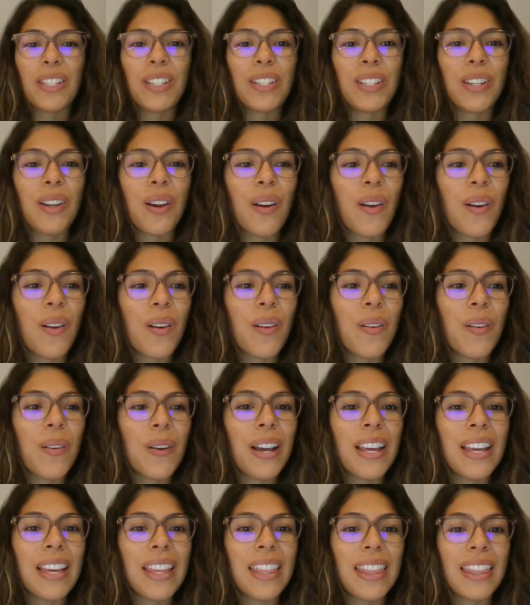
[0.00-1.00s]

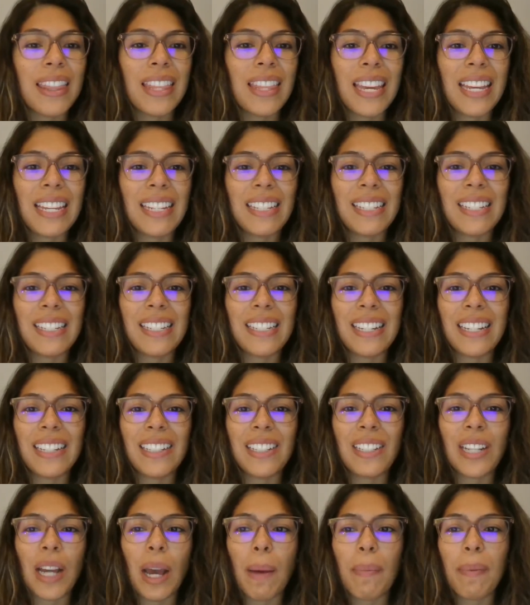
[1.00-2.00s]
So this
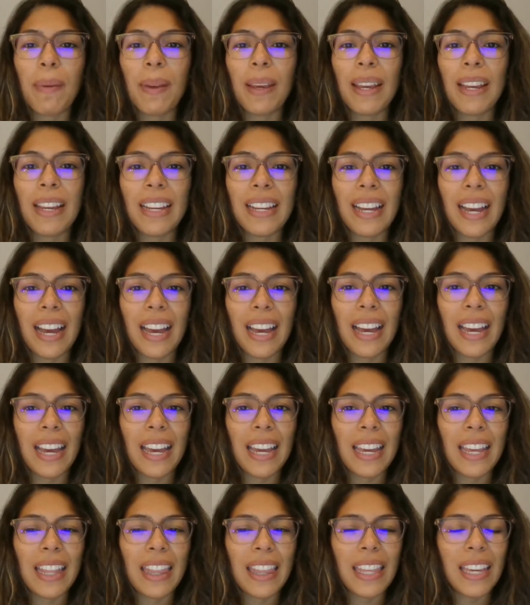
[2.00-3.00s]
topic,
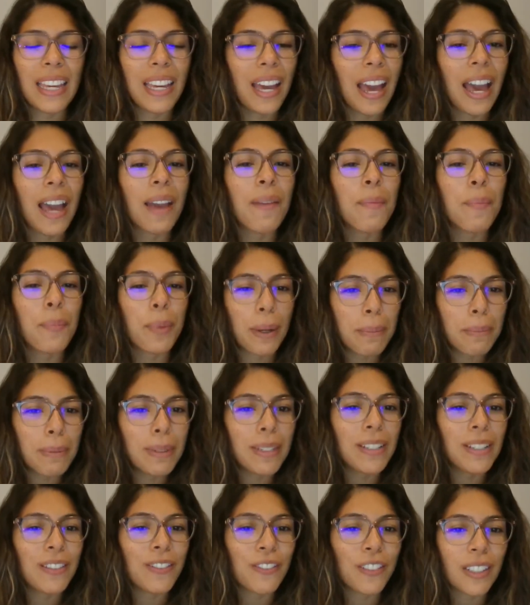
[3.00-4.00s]
I think I
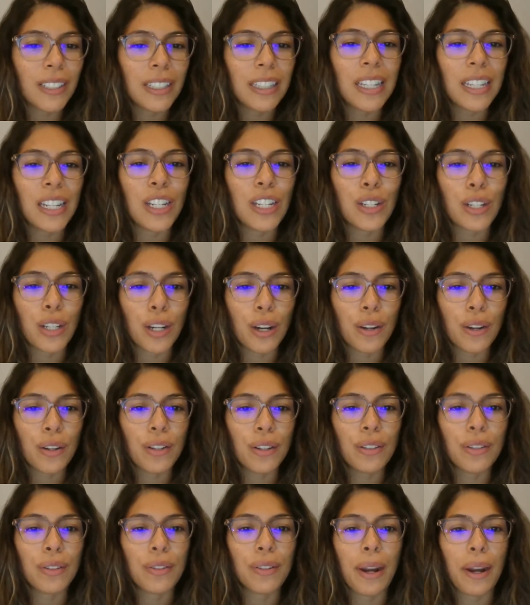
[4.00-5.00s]
purposefully
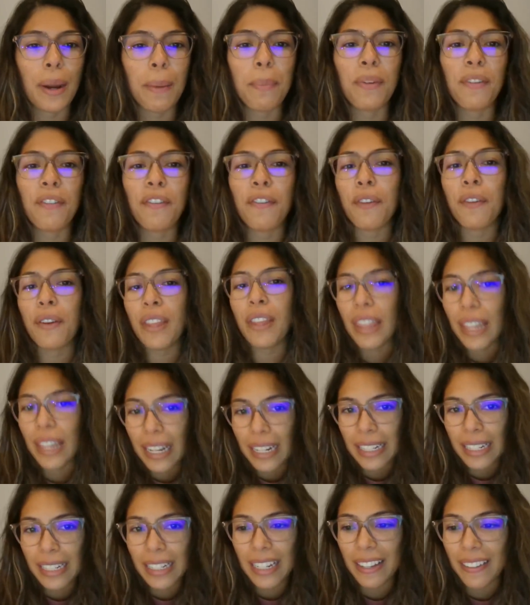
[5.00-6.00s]
chose right before
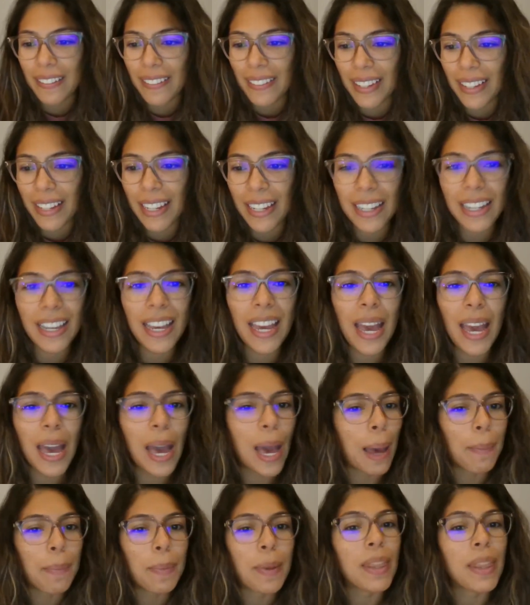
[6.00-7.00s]
Thanksgiving.
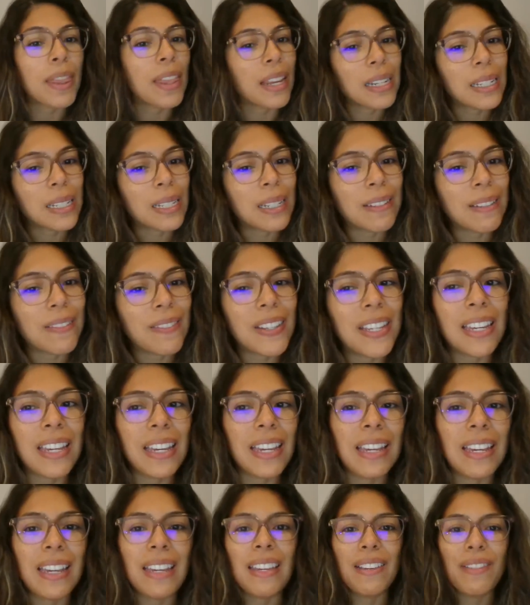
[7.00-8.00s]
Happy
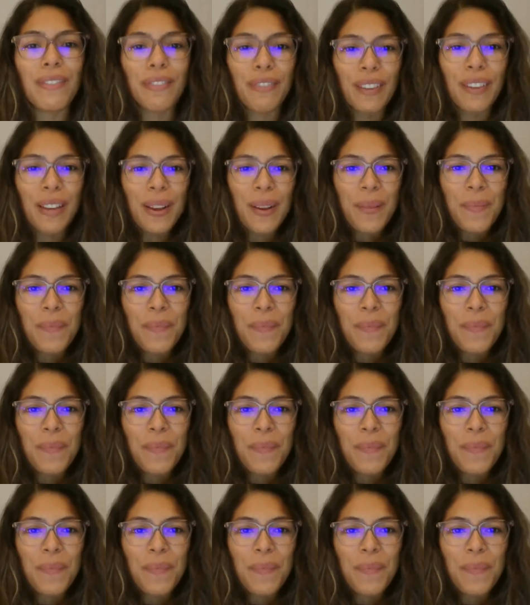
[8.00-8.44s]
Thanksgiving Eve.